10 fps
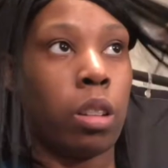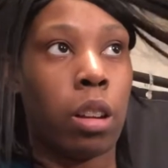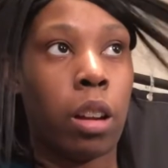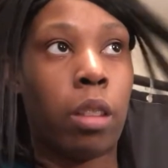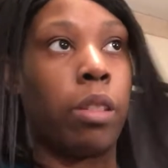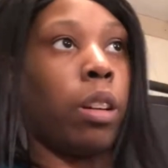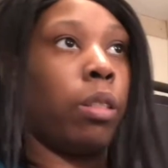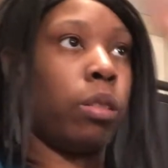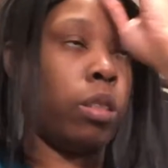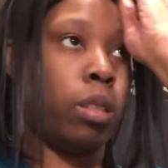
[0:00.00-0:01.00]
I don't
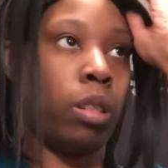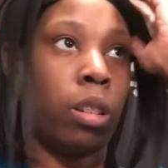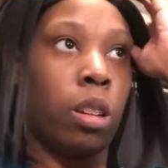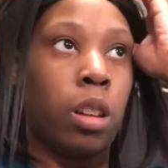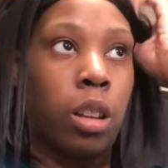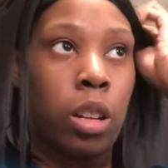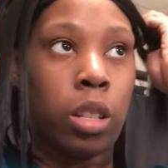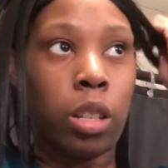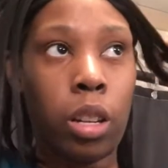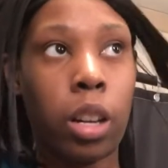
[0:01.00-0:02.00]
know. It's
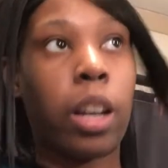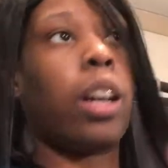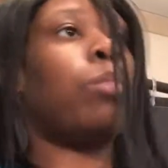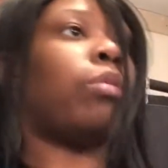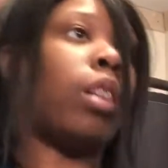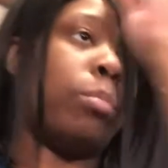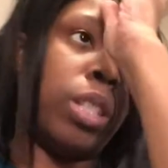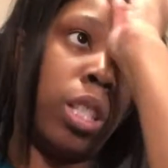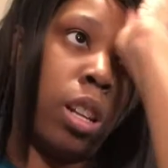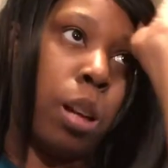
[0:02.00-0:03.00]
looking kind of
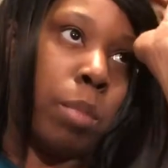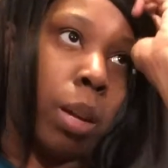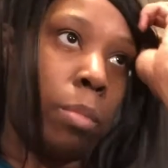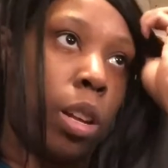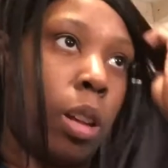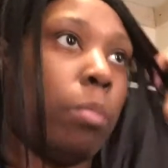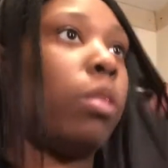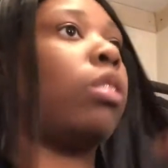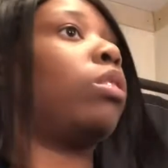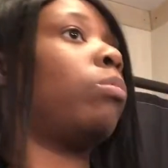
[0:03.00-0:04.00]
promising. I might be able
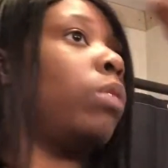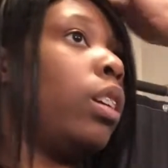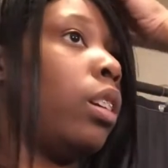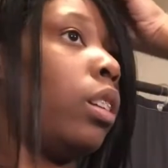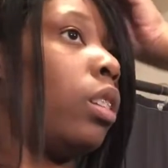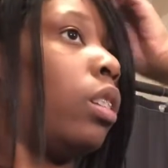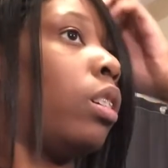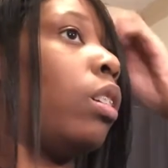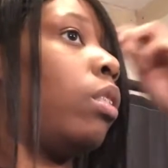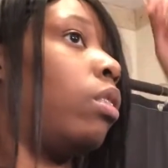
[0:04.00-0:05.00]
to swing it to
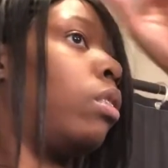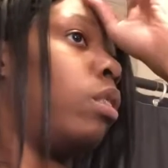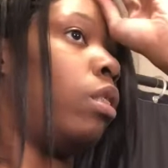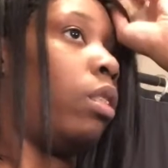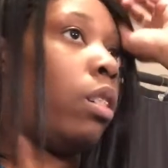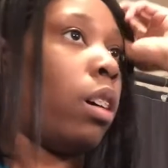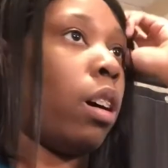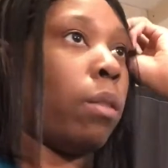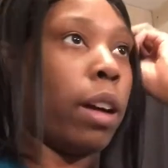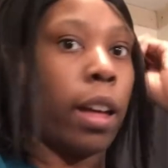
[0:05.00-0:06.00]

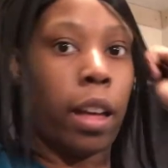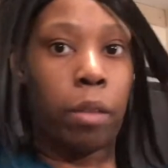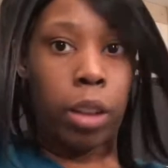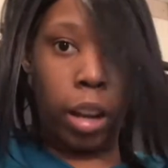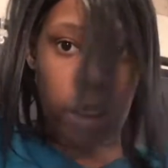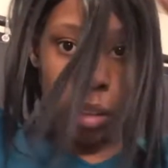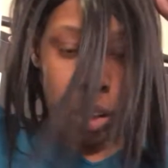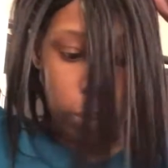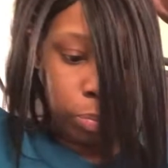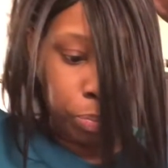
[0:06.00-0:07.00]
how I have it. I don't
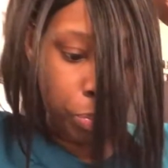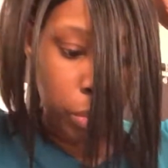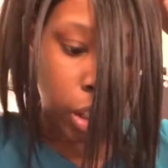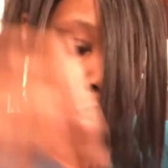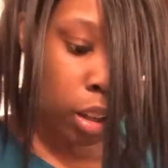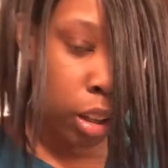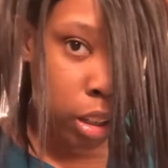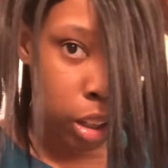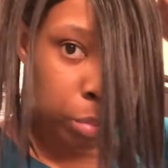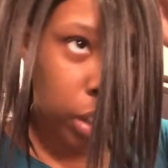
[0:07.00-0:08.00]
know.
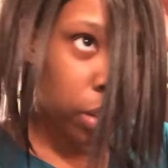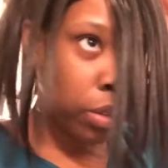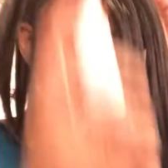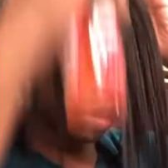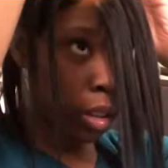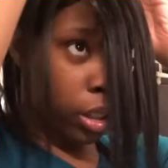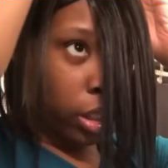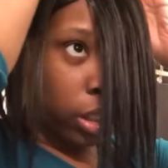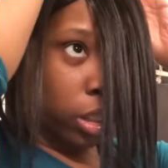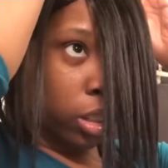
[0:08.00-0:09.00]
Let me get
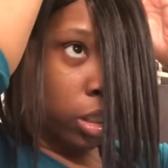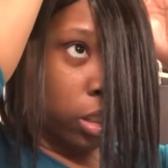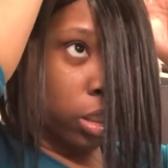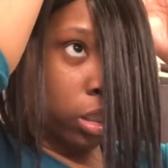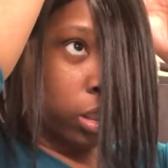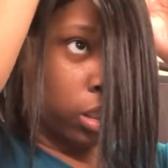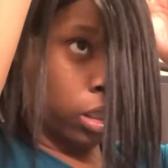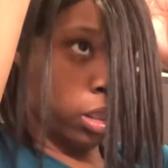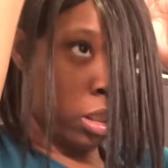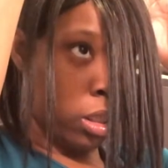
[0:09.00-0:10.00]
this
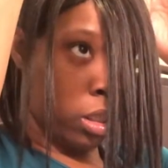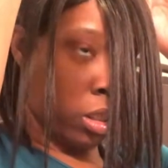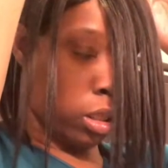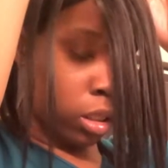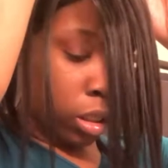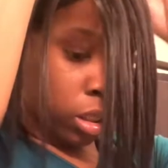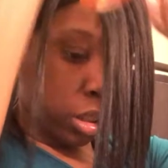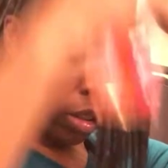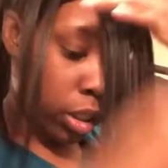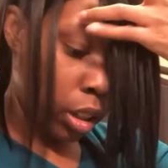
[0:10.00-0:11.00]

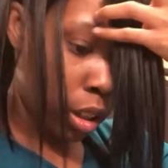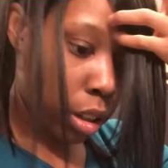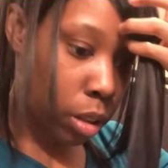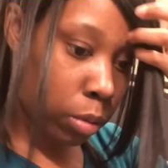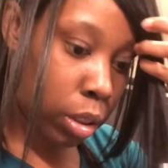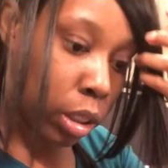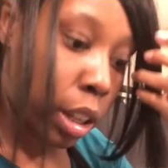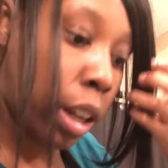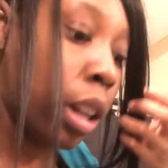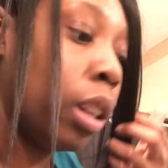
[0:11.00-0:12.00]
secured here, and we'll
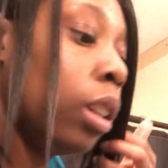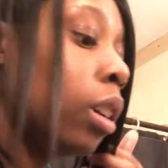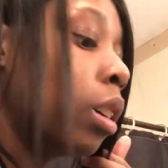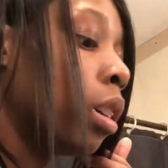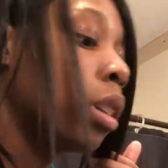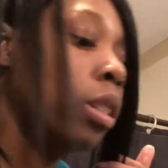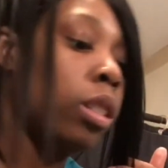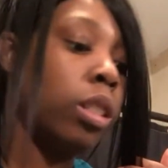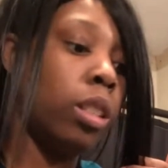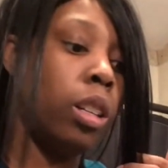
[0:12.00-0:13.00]
take a look and
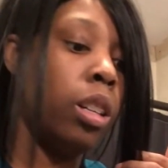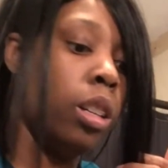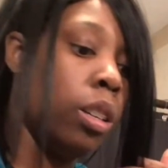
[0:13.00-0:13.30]
see